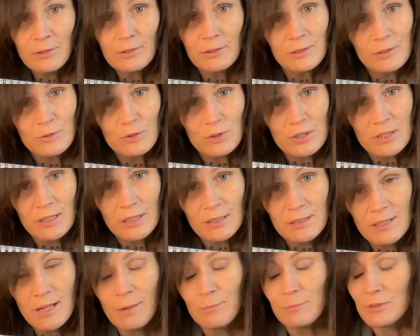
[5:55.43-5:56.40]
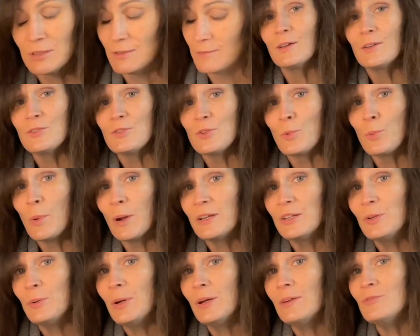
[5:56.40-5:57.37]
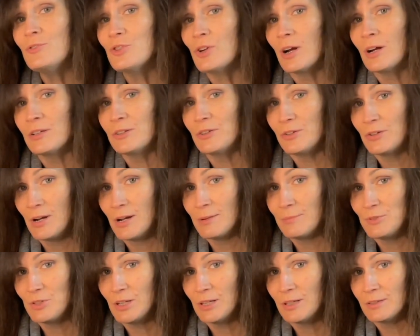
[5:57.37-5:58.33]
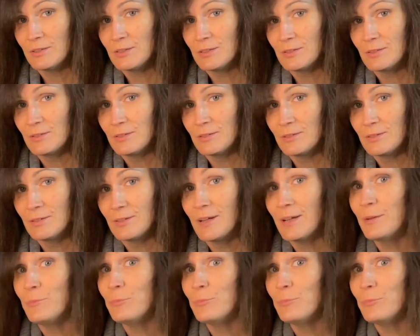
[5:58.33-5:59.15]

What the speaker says: interesting attempt. So when you have drawn your object, and